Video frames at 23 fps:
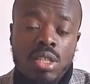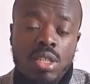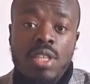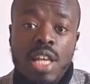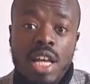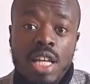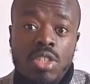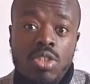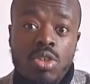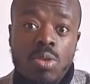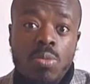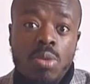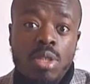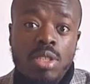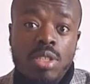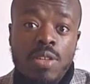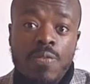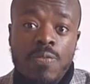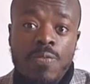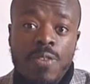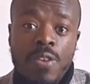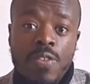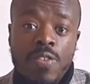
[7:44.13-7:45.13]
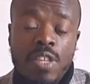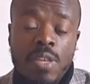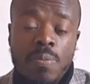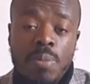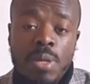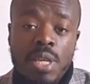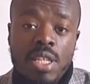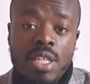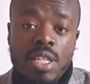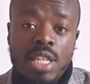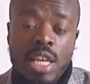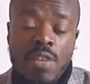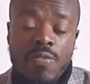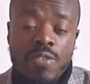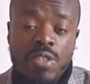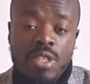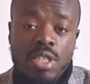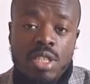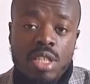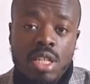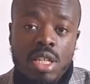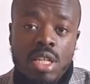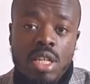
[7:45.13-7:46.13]
That's almost a 50p
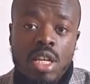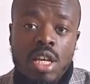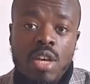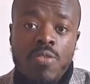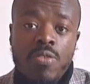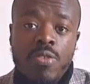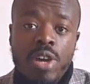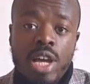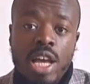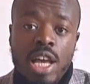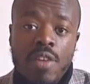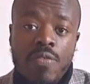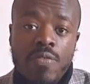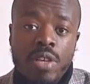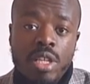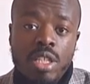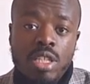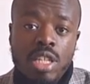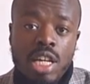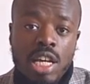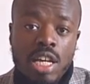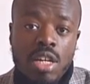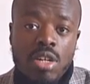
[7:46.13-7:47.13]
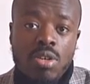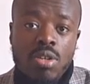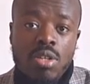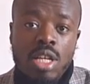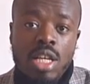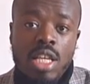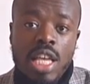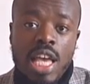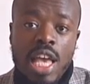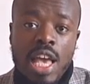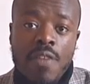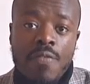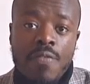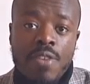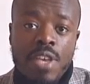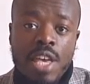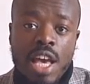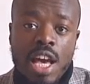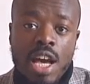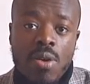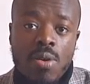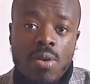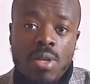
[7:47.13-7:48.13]
deficit for every child and every
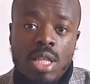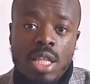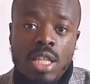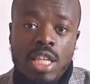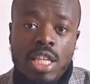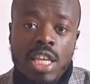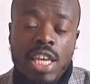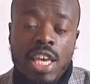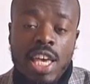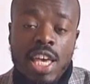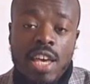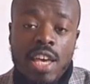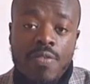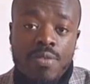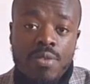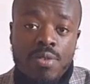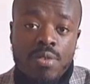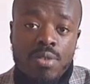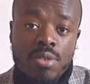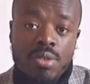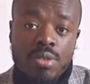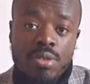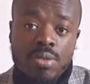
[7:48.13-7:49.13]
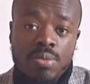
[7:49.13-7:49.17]
hour that they care for.